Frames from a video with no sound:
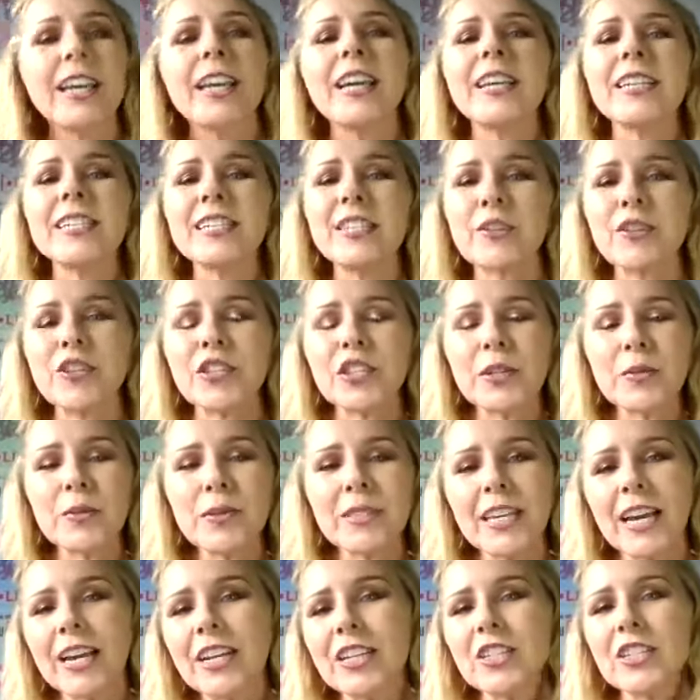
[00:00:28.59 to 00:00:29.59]
So she was
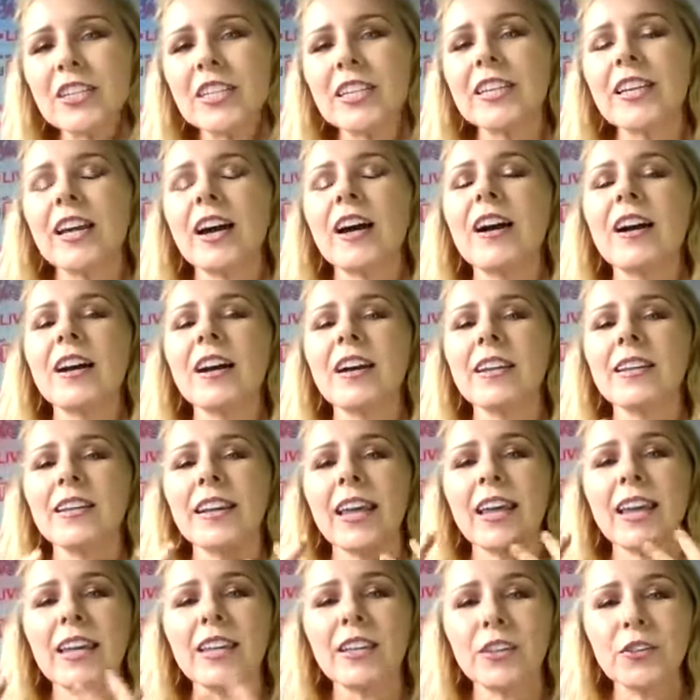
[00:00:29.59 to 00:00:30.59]
actually on
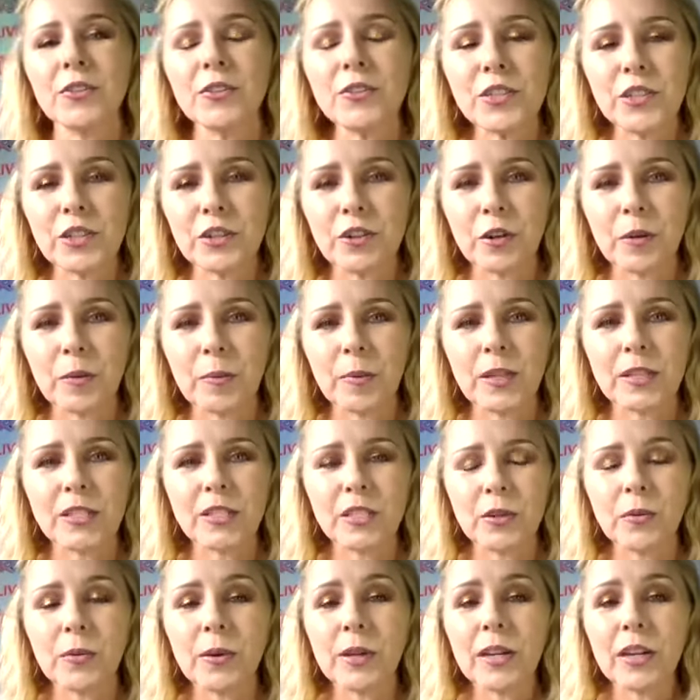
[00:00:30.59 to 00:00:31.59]
a YouTube
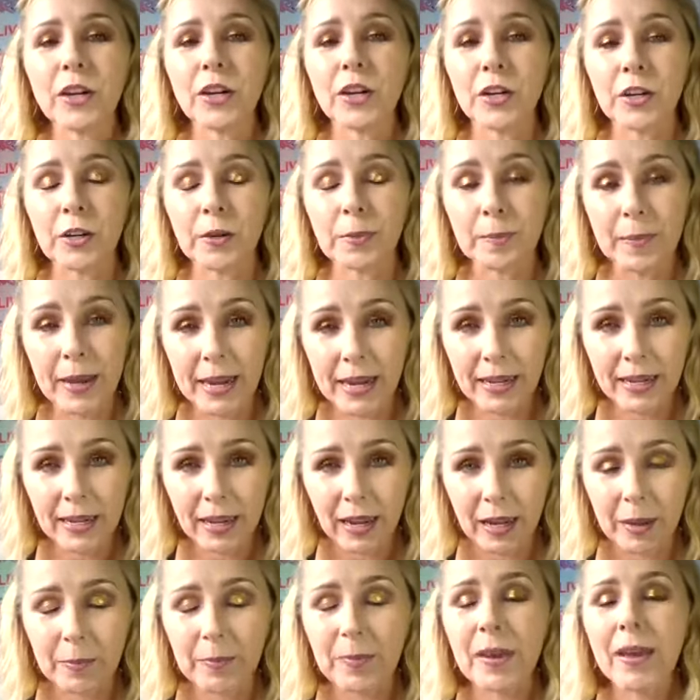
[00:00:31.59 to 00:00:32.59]
doing her
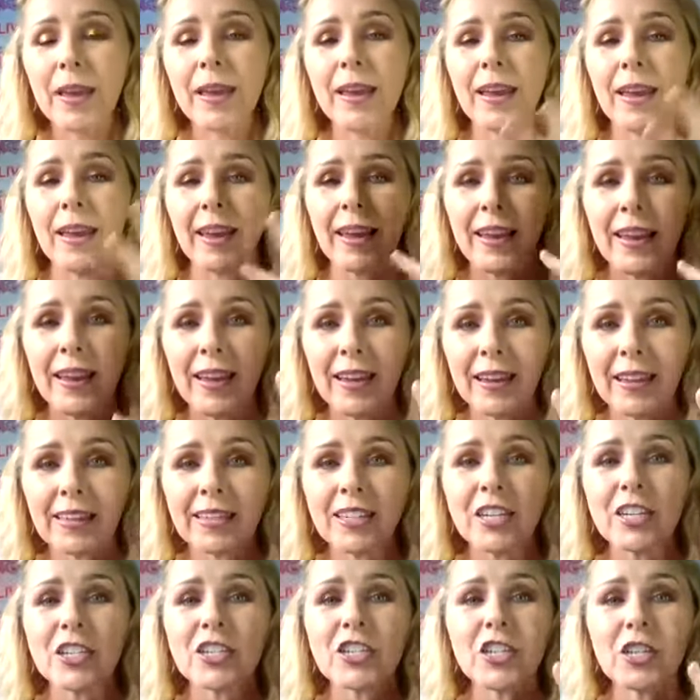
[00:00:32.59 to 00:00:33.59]
makeup, and
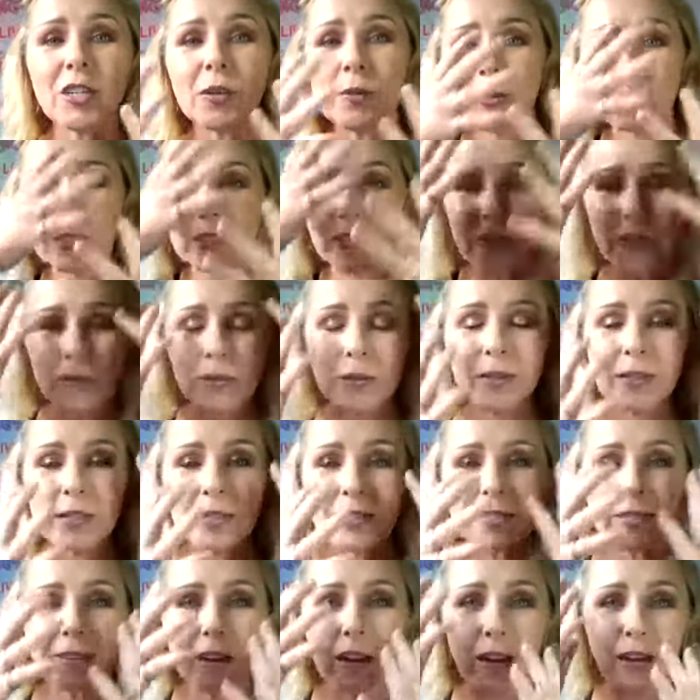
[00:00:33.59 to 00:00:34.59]
she was doing
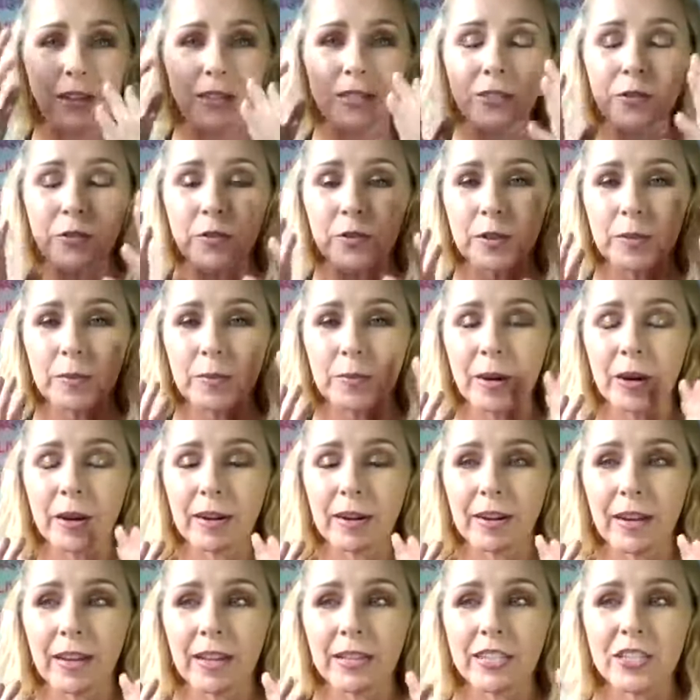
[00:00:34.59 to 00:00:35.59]
this contour
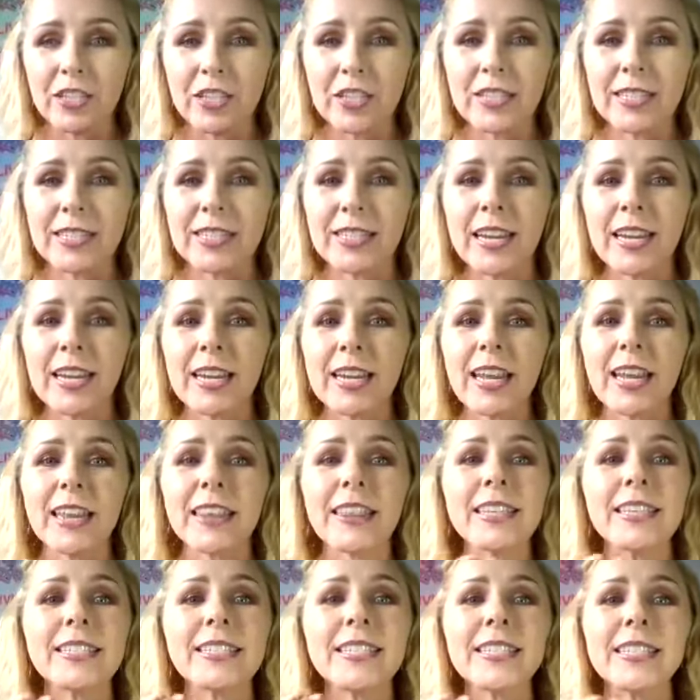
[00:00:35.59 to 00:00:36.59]
part, and she said, and
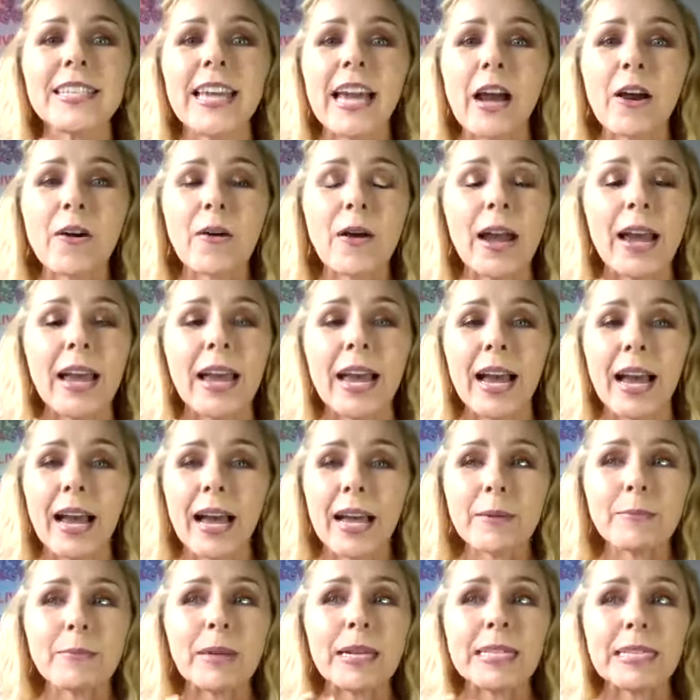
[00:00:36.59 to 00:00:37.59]
this is how I
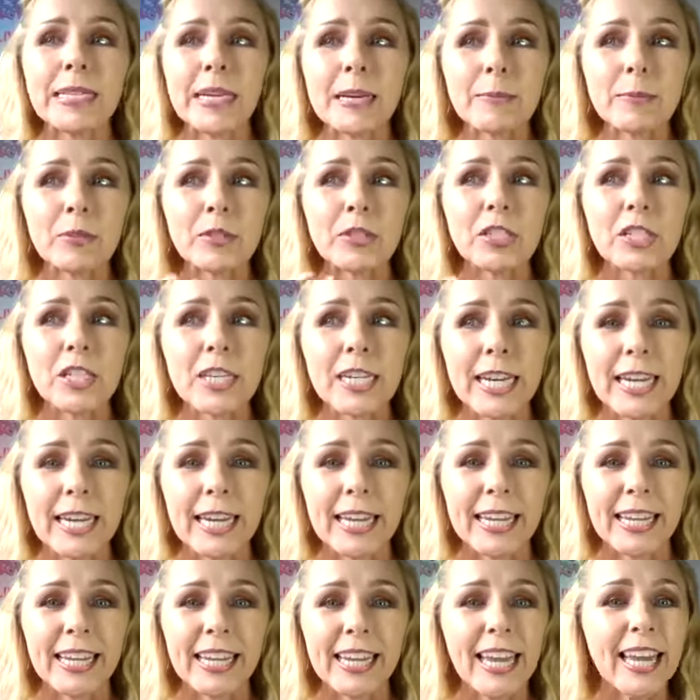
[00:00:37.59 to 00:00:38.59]
hide my double
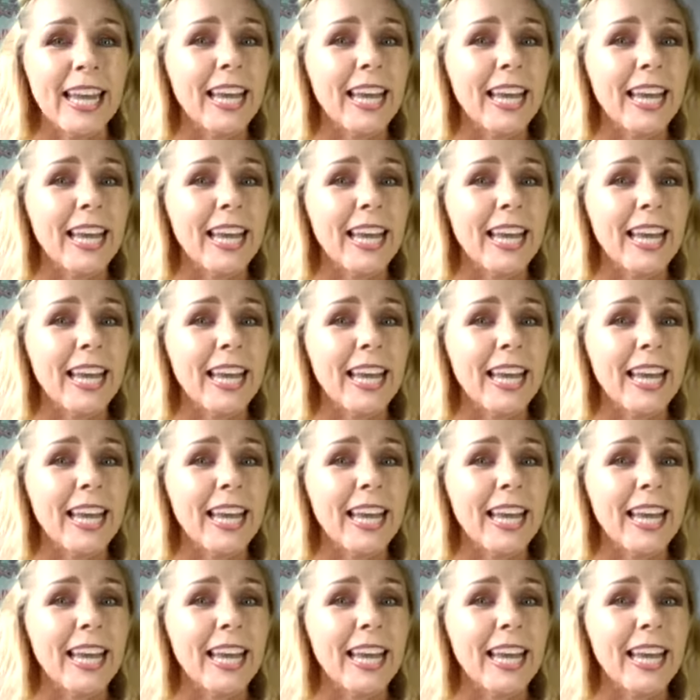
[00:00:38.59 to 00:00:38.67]
chin.